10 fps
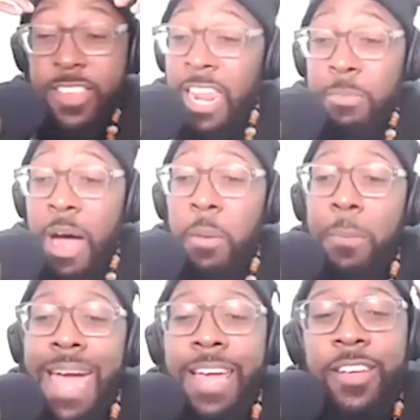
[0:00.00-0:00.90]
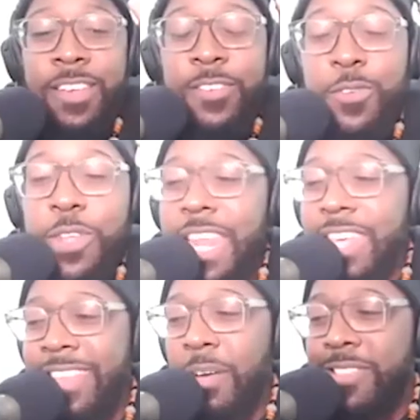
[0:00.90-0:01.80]
get them out of my mind because I saw the
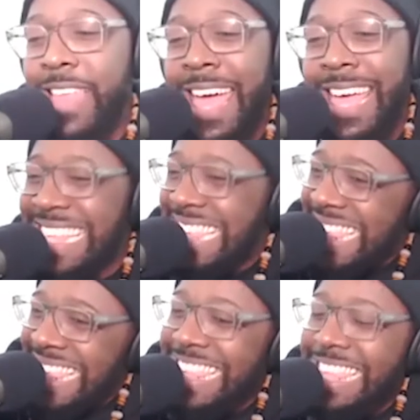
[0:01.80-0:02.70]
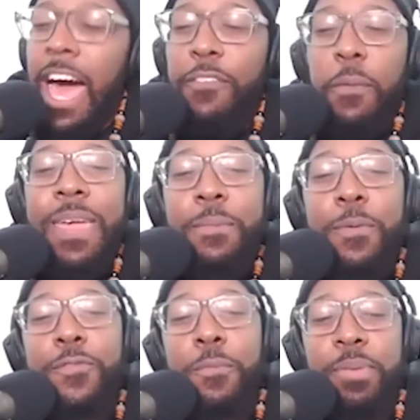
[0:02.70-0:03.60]
list. I was like, other people
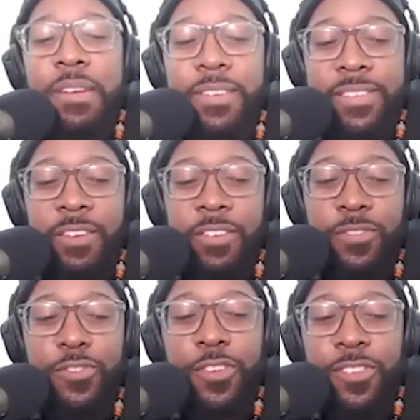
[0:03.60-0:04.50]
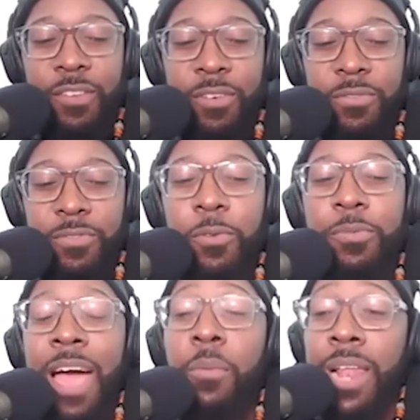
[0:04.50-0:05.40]
from previous series have choose other films
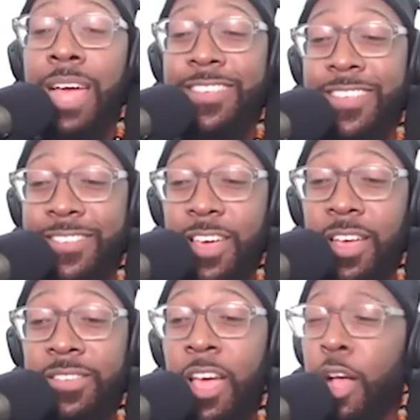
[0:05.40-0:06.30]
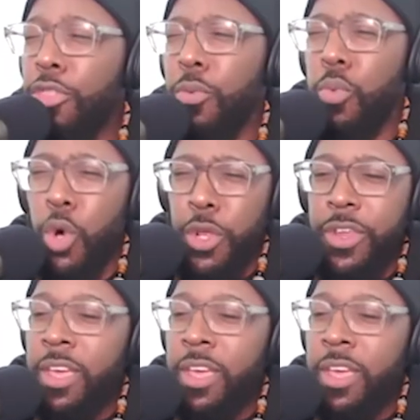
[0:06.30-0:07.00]
that I would like to discuss. The Wood, right.